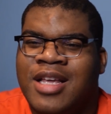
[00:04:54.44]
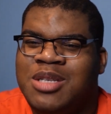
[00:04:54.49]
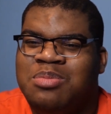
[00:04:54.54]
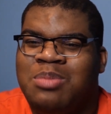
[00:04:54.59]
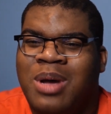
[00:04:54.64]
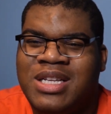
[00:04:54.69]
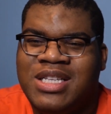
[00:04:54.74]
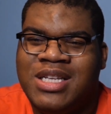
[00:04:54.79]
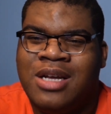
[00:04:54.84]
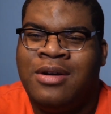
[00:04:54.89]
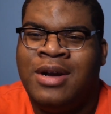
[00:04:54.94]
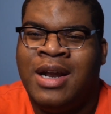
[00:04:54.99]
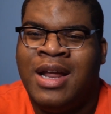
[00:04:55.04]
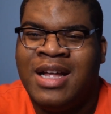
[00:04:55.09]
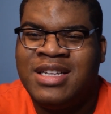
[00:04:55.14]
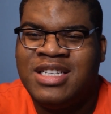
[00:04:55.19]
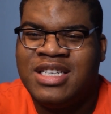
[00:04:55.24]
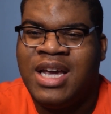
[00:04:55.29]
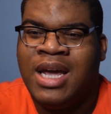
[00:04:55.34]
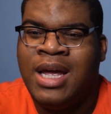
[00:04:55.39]
This might sound
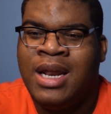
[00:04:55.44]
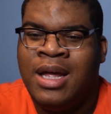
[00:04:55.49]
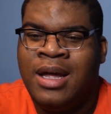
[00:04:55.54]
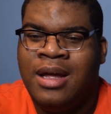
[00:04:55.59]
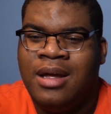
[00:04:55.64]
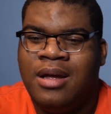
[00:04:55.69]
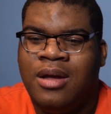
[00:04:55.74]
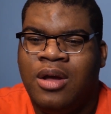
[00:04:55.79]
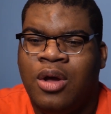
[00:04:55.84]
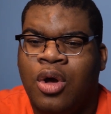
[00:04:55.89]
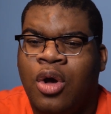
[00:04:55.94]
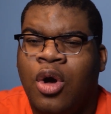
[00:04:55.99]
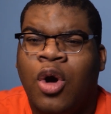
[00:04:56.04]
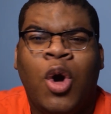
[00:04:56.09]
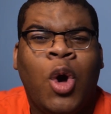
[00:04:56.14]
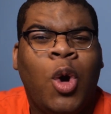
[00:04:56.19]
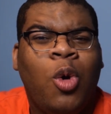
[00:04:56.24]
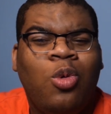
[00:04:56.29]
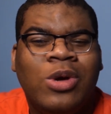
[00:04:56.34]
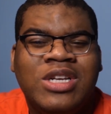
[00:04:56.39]
uneducated.
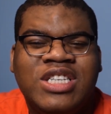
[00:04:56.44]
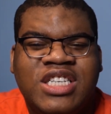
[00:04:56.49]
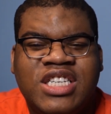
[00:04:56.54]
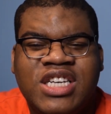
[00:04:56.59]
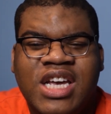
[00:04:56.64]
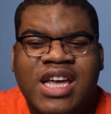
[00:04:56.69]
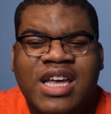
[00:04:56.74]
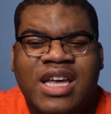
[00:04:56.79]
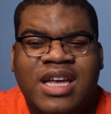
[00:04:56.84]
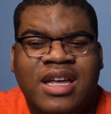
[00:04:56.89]
Who is she?